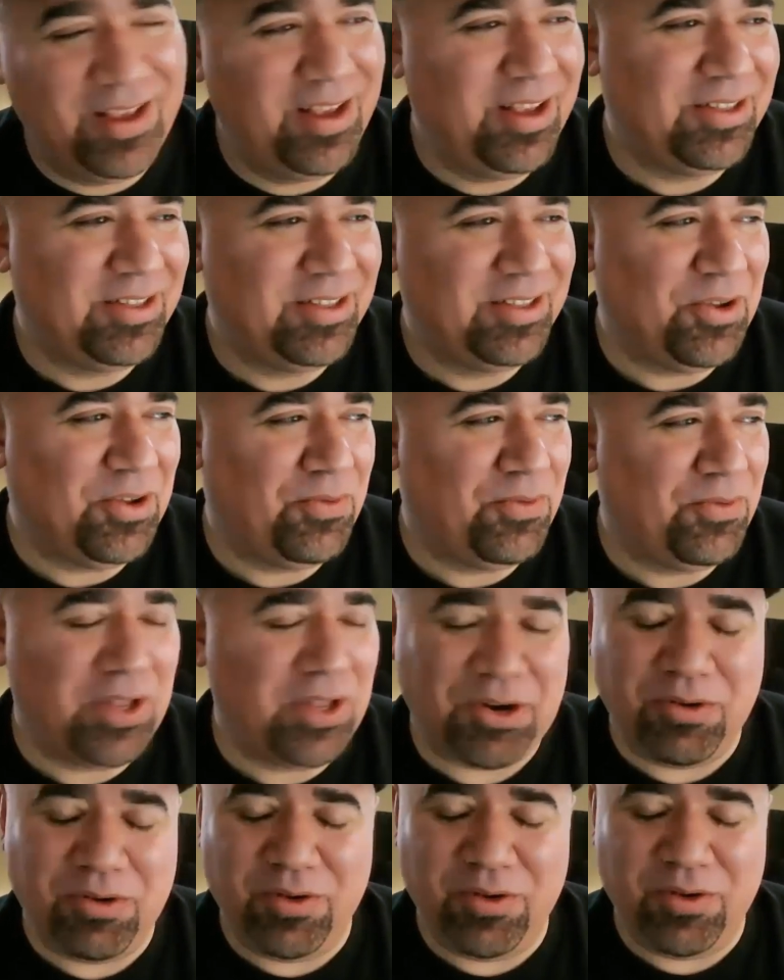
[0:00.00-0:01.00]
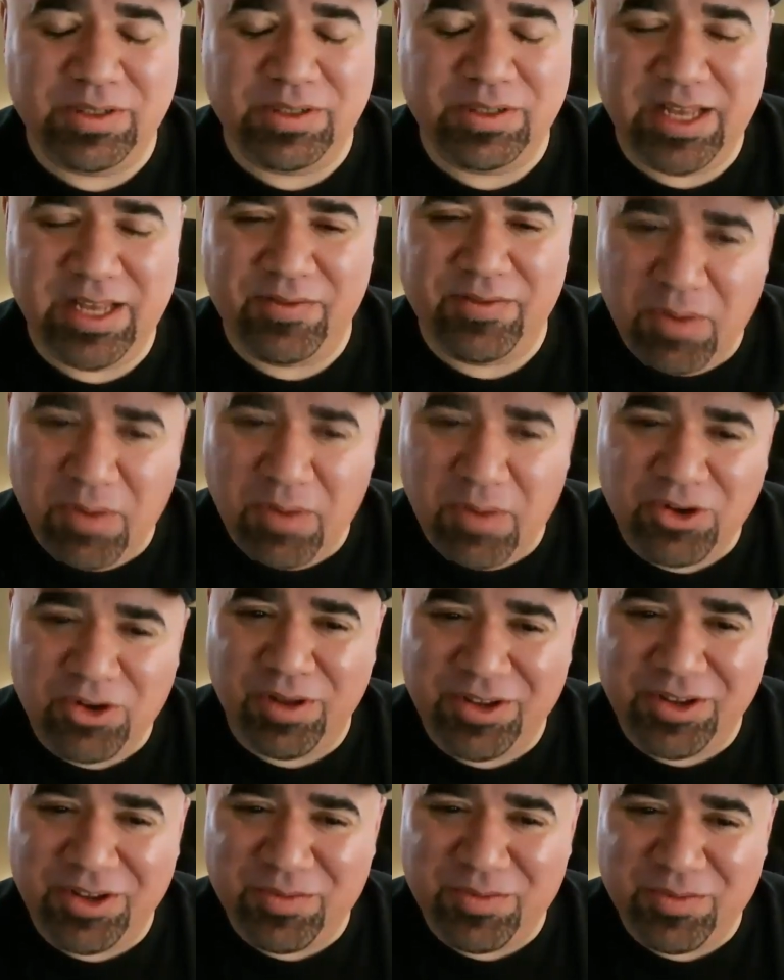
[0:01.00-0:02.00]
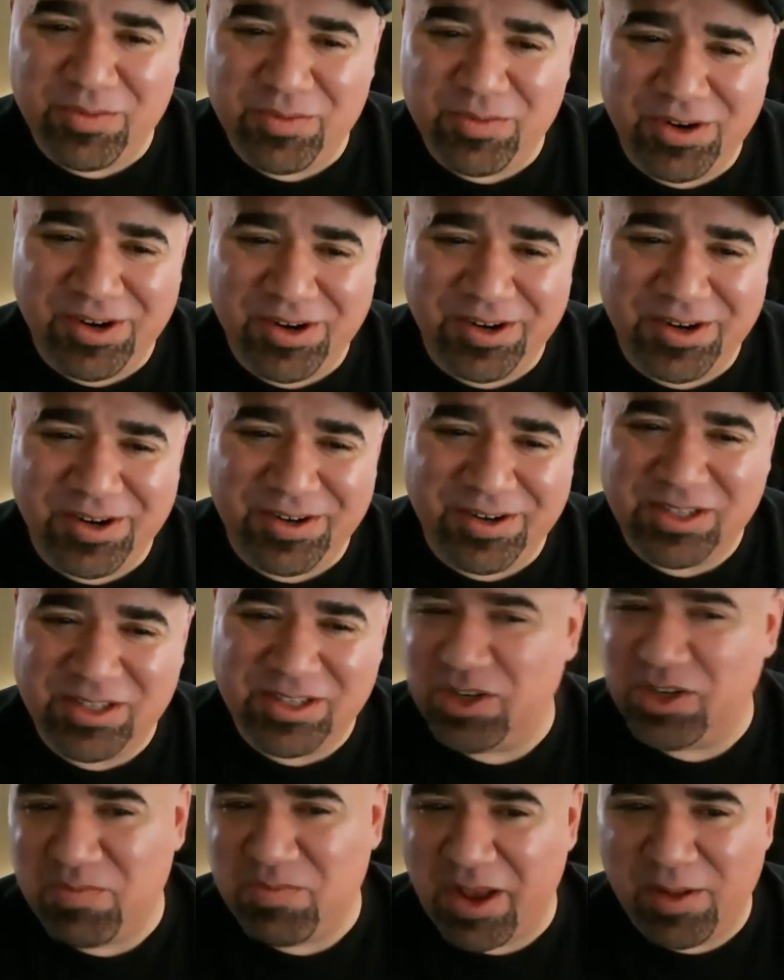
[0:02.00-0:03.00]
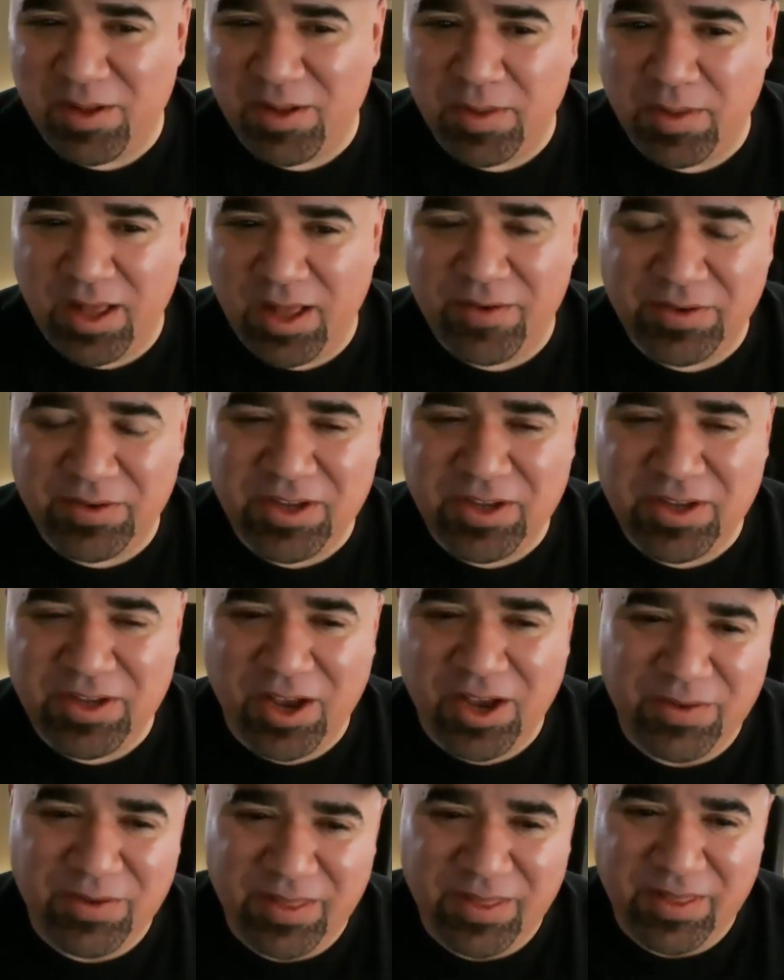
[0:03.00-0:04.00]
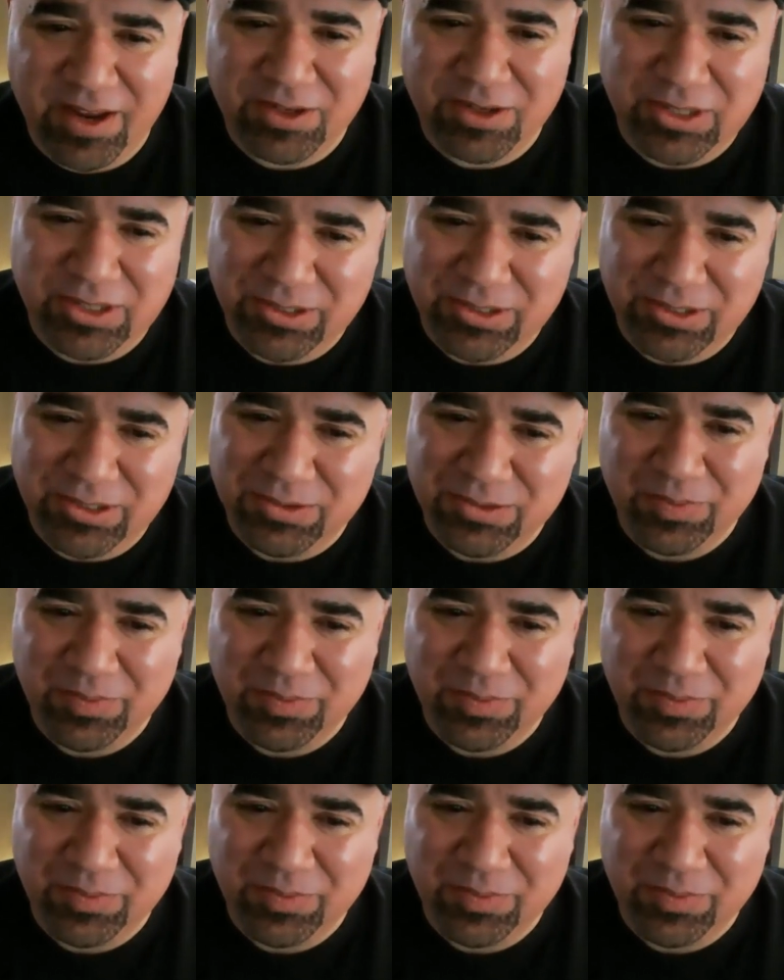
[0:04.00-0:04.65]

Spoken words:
So Flickr will always have a special place in my heart, and it's just Michael Bilotta Photography there too.